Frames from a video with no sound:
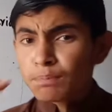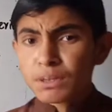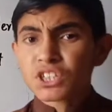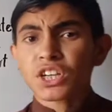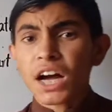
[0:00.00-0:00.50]
the
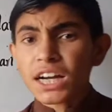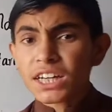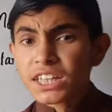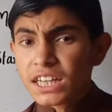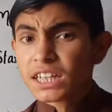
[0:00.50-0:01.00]
functions
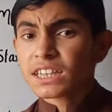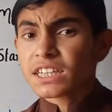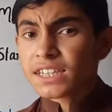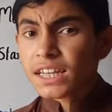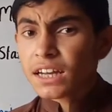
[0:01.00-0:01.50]
occurring in the
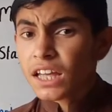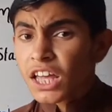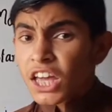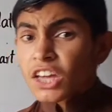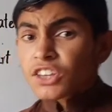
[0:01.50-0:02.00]
cell,
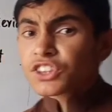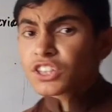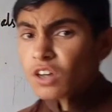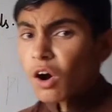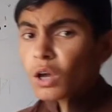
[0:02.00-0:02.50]

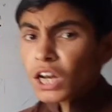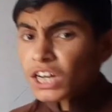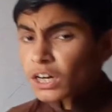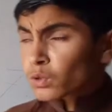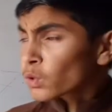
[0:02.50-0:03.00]
these all are
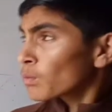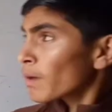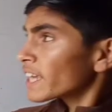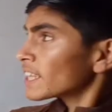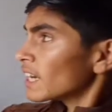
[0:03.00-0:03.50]
controlled
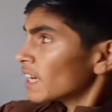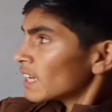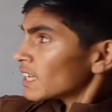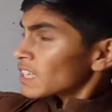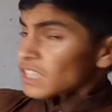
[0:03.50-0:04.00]
by the
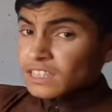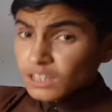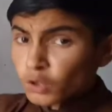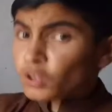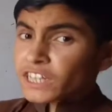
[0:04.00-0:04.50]

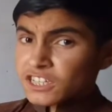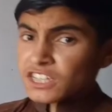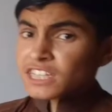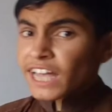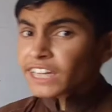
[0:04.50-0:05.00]
nucleus,
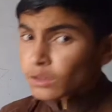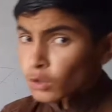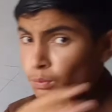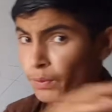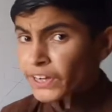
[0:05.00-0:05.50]
just like
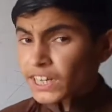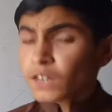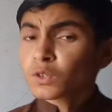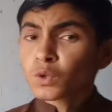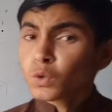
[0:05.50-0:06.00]
our brain
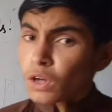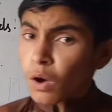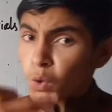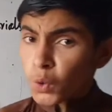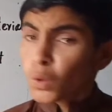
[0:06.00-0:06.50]
control
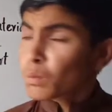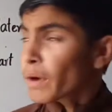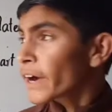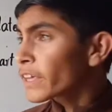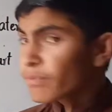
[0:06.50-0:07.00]
our whole
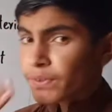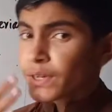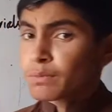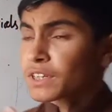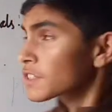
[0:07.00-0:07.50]
body
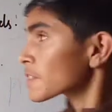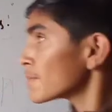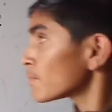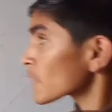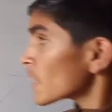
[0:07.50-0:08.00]
phenomena.
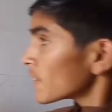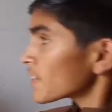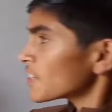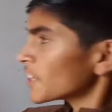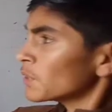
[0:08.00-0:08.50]
The
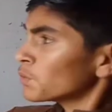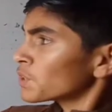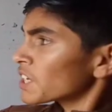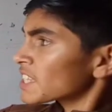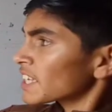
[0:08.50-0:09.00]
second one
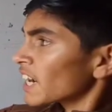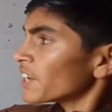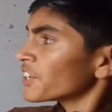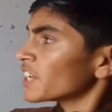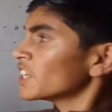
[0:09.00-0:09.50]
is the
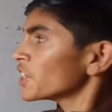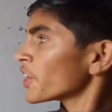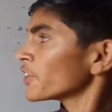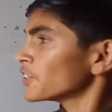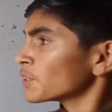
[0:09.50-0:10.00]
contain
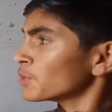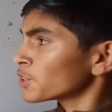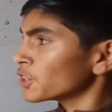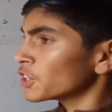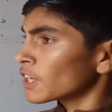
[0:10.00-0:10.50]
hereditary
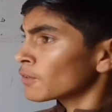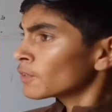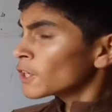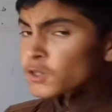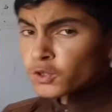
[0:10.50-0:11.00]
material.
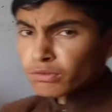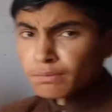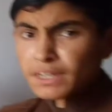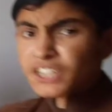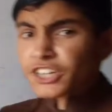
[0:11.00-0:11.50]
So we
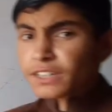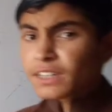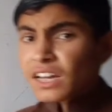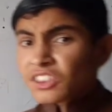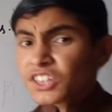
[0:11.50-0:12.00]
mentioned
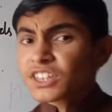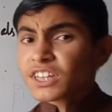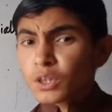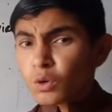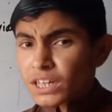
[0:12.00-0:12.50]
that the
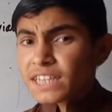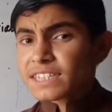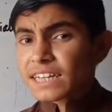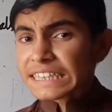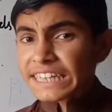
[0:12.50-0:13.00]
nucleus
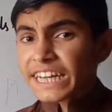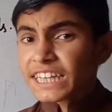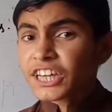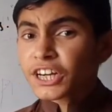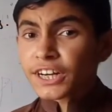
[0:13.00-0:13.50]
contain
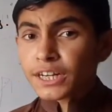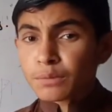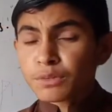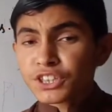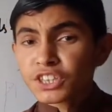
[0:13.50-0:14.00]
hereditary
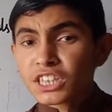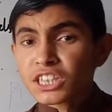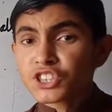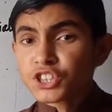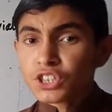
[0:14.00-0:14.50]
material
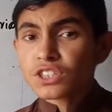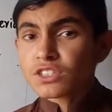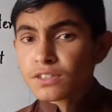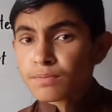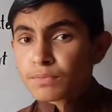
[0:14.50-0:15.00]

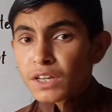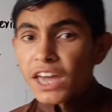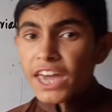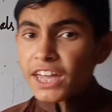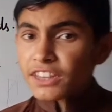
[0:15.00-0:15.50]
genes,
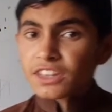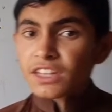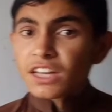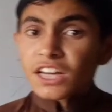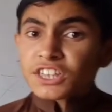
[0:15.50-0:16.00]
and
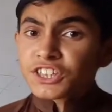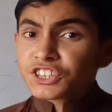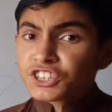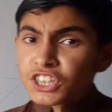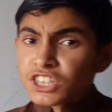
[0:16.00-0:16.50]
the
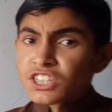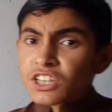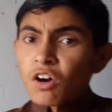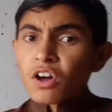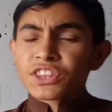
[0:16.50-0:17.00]
genes
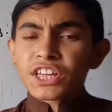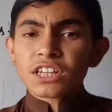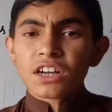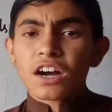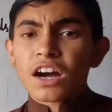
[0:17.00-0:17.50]

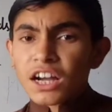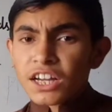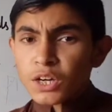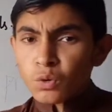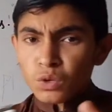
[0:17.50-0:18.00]
then
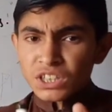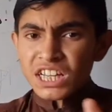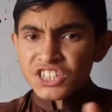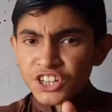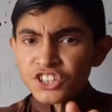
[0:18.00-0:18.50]
give
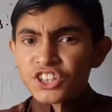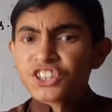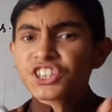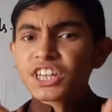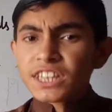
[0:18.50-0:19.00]
a structure
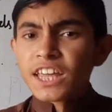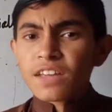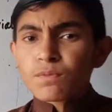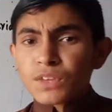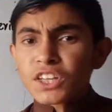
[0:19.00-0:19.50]
DNA,
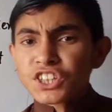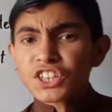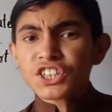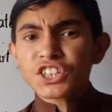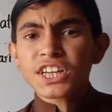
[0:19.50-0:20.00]
and
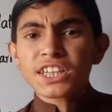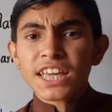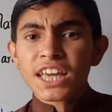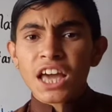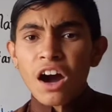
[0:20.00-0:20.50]
then
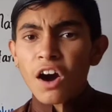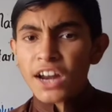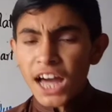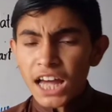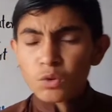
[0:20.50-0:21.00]
DNA or
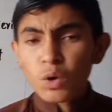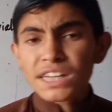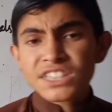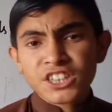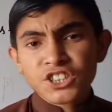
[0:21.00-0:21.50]

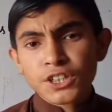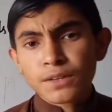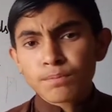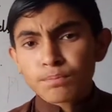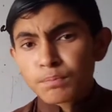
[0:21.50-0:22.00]
uncoiled
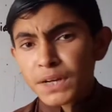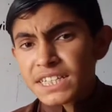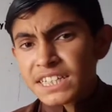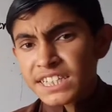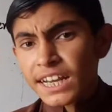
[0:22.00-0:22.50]
structure
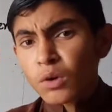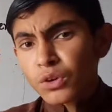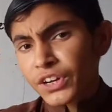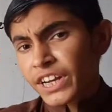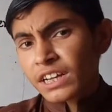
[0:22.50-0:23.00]
present
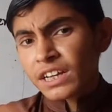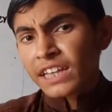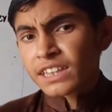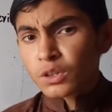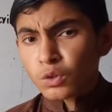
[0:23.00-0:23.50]
surrounded
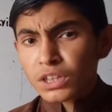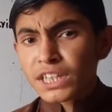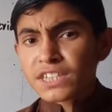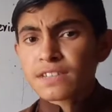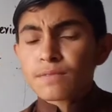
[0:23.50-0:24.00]
in the
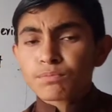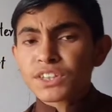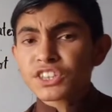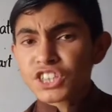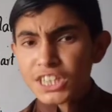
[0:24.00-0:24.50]
nucleus.
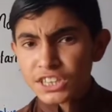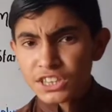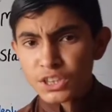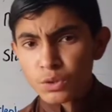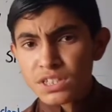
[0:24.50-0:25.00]
Then
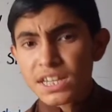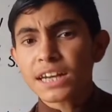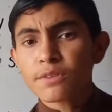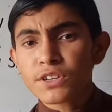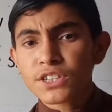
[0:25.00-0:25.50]
during cell
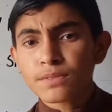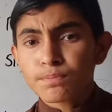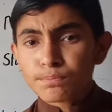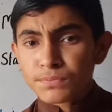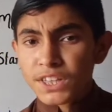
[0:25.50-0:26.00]
division
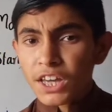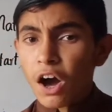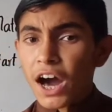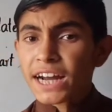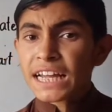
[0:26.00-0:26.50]
they
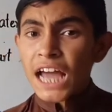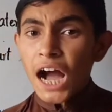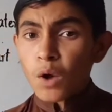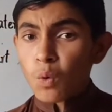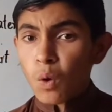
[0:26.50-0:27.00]
are
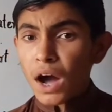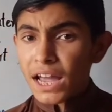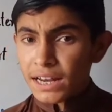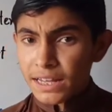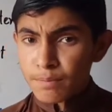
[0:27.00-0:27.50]

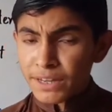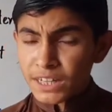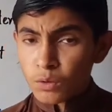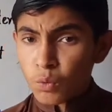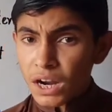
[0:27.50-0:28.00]
coiled, they make
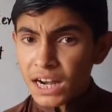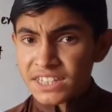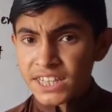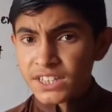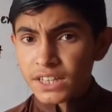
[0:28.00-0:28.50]
a coil like
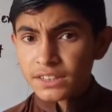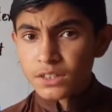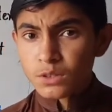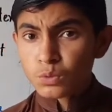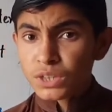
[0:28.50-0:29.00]
structure that
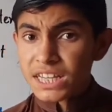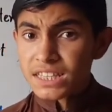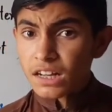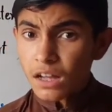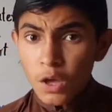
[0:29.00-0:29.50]
is known as
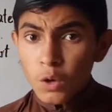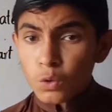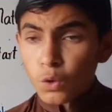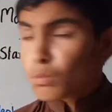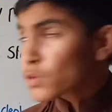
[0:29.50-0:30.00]
the
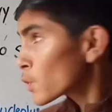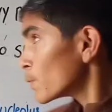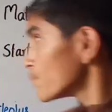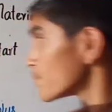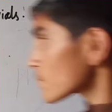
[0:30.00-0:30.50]
chromosome.